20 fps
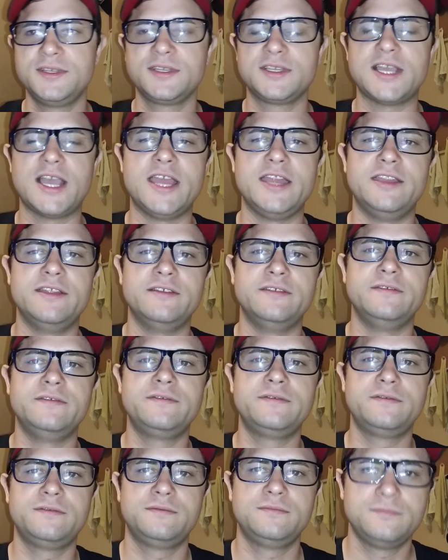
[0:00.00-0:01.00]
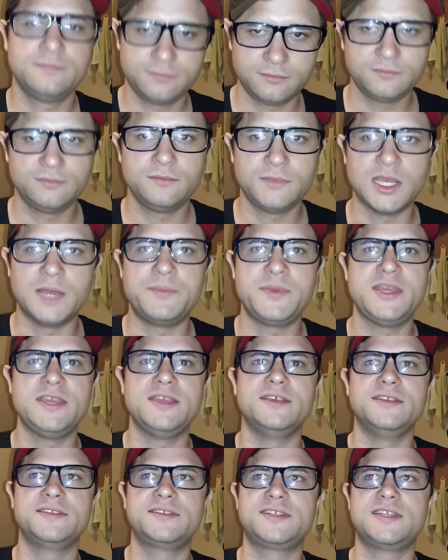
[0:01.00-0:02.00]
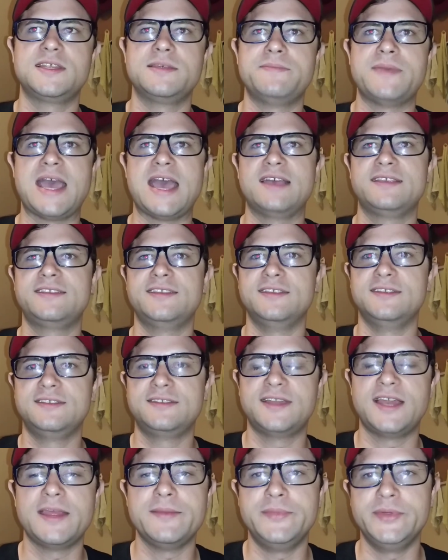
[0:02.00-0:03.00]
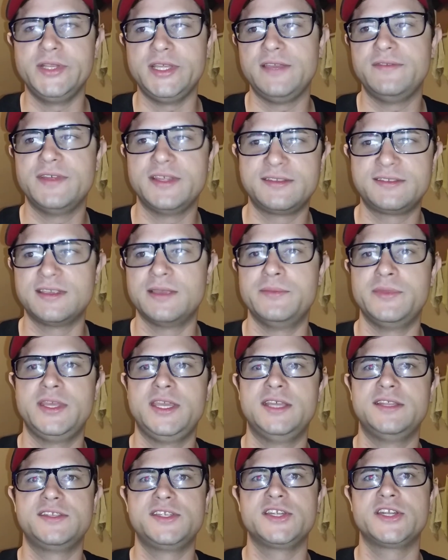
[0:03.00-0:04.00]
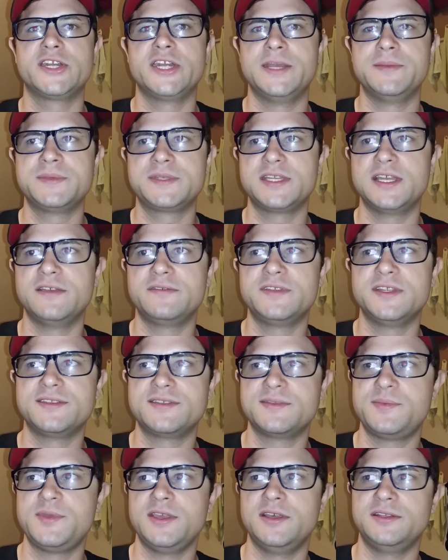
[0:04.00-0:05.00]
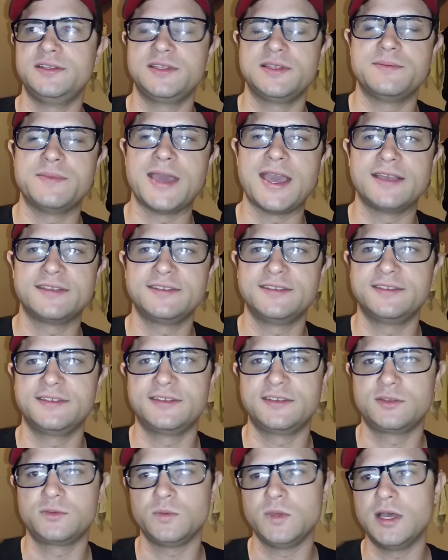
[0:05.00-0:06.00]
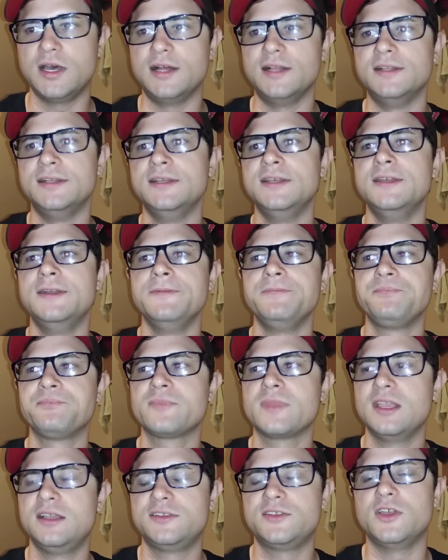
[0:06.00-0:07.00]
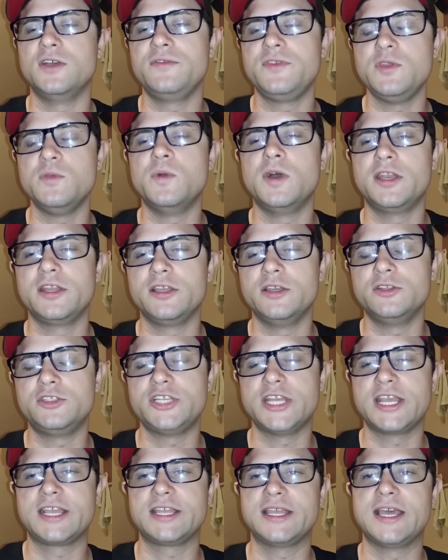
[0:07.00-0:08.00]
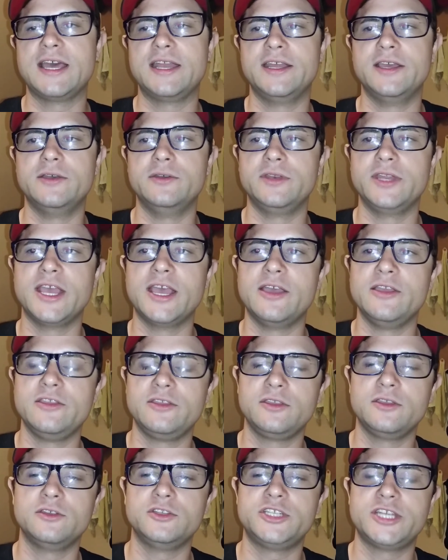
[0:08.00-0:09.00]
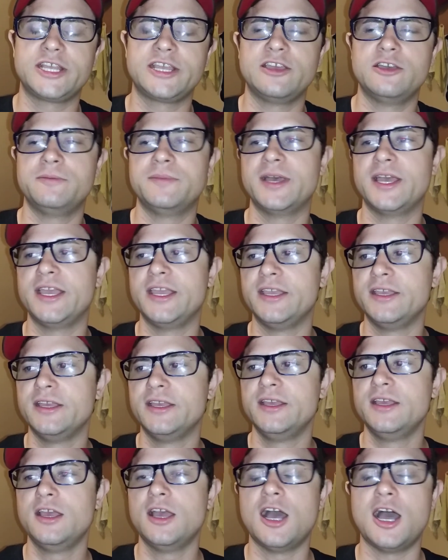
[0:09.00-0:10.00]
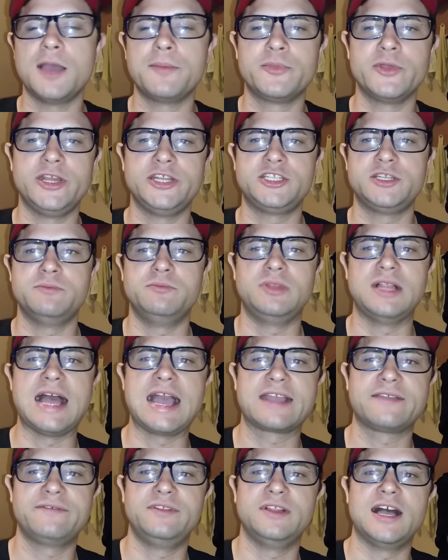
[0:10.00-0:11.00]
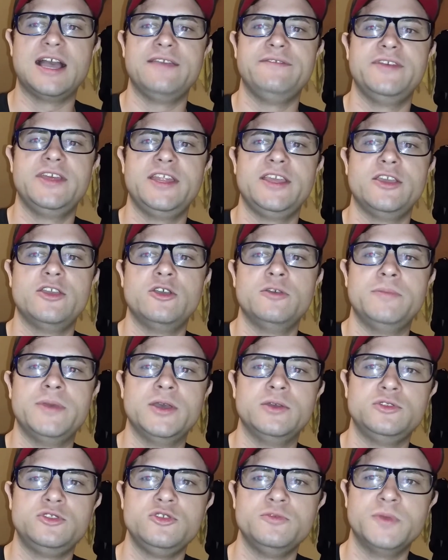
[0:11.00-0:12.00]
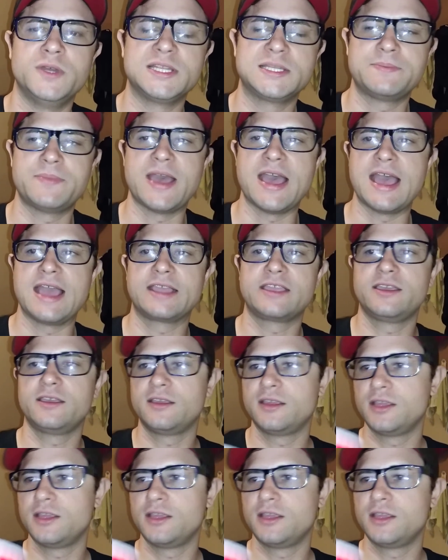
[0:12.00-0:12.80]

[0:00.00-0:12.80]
kind of appeals to the masses, and I believe that some of the Instagram stuff does appeal to the masses as well. So if you want to go check that out now, you can go check out my Operation Blackfly video about two months back.